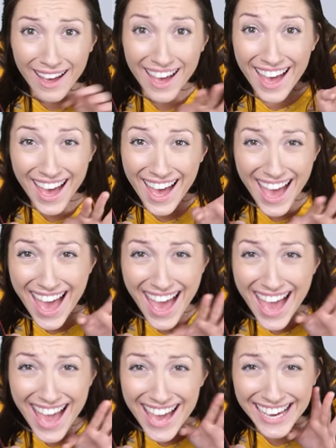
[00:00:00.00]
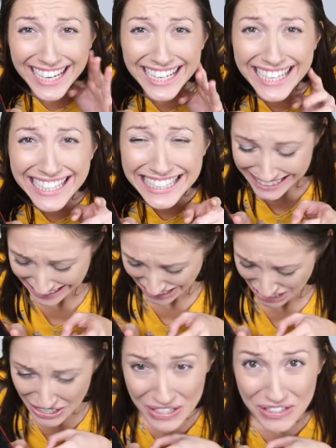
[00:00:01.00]
Hey!
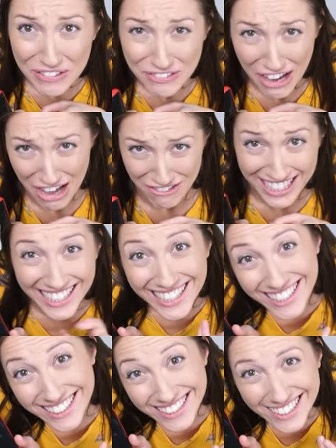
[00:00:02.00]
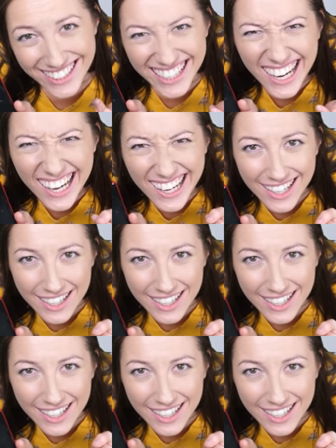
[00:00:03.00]
Found it! That was